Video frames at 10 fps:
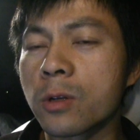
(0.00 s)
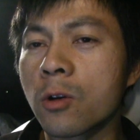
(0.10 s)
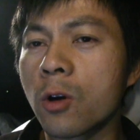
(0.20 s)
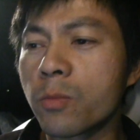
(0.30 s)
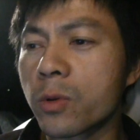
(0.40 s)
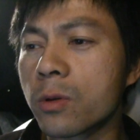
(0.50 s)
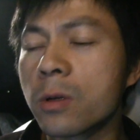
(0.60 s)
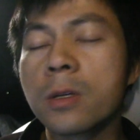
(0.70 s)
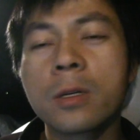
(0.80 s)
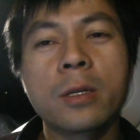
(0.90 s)
the copper,
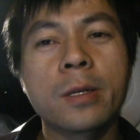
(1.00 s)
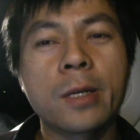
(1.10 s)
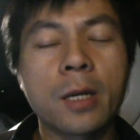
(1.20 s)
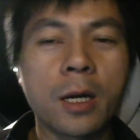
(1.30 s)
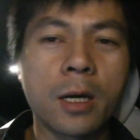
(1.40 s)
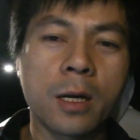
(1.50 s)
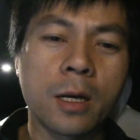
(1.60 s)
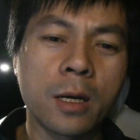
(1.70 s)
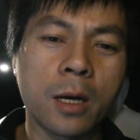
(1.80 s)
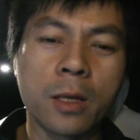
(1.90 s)

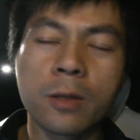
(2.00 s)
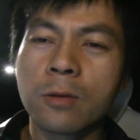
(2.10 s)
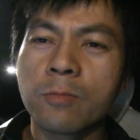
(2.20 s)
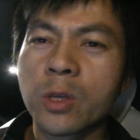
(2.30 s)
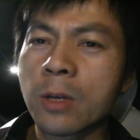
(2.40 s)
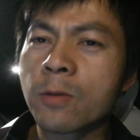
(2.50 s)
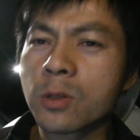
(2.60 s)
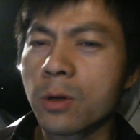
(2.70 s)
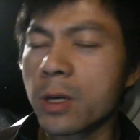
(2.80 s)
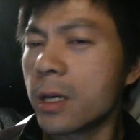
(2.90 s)
but that
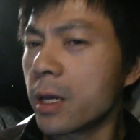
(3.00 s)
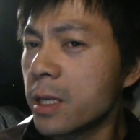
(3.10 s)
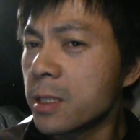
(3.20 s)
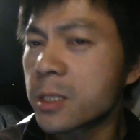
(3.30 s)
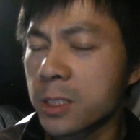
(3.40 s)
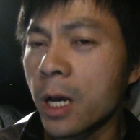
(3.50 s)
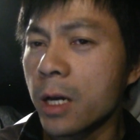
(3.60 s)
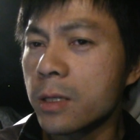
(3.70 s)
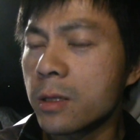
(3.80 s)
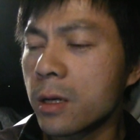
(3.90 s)
was
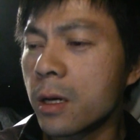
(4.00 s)
inside.